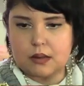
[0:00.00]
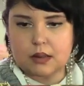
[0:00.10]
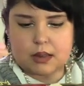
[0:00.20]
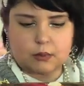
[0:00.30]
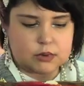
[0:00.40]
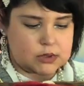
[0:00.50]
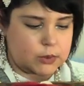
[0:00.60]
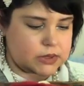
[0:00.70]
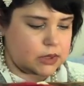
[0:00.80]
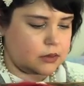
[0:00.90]
I was so
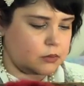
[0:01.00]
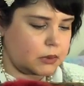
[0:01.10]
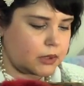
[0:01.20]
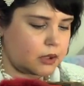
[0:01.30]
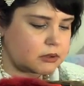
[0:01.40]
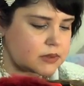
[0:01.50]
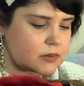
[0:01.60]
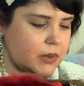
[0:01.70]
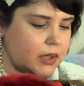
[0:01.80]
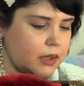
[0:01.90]
excited when I got this
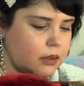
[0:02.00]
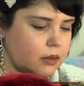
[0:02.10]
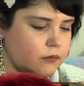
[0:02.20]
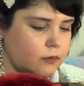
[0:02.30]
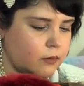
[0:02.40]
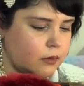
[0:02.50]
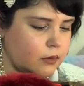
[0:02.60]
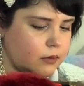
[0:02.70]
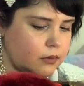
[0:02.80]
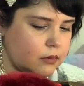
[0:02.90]
bag
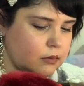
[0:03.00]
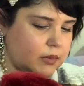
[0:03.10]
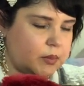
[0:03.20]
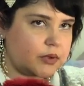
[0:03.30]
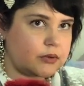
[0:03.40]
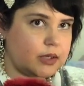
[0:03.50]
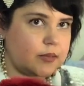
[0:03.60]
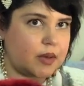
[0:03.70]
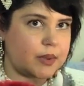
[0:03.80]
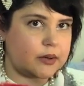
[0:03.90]
for my birthday.
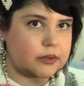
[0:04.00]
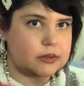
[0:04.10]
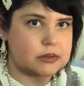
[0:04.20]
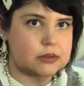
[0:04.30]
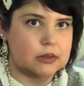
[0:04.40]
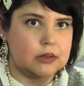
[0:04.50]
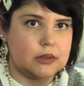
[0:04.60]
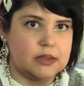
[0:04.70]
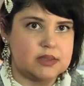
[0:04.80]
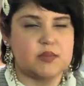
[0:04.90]
My parents
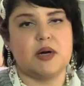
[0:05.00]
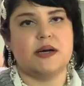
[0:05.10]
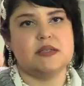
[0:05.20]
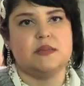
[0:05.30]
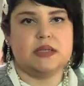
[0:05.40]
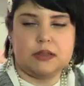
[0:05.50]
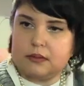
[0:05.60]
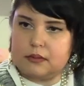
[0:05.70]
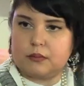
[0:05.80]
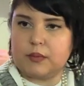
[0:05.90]
surprised me.
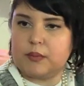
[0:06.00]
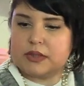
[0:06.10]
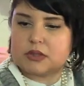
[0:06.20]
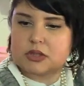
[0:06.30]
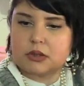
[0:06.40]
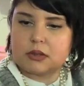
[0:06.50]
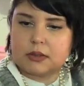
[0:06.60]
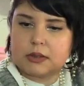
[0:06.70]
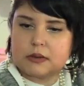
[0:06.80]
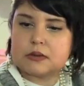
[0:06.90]
We went to
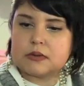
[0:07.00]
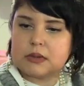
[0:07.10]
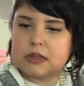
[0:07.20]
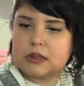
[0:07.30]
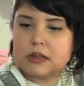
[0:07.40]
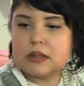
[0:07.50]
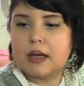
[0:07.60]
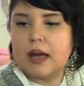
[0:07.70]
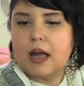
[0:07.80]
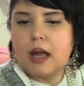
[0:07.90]
Charlotte to get it.
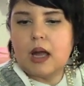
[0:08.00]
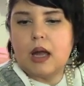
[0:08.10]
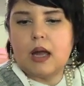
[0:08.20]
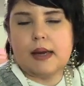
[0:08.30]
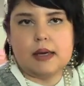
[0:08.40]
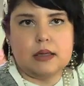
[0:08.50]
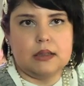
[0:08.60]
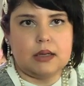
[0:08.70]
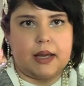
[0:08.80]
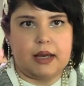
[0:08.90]

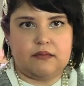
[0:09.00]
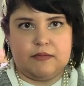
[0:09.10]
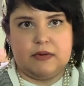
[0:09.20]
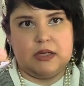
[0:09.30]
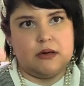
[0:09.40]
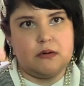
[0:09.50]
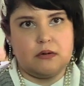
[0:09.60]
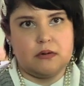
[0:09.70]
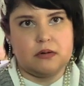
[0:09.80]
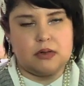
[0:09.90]
And I have a
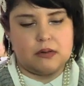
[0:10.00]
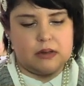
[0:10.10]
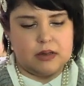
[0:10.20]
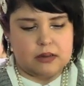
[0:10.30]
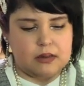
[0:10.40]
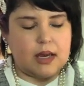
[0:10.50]
video on that.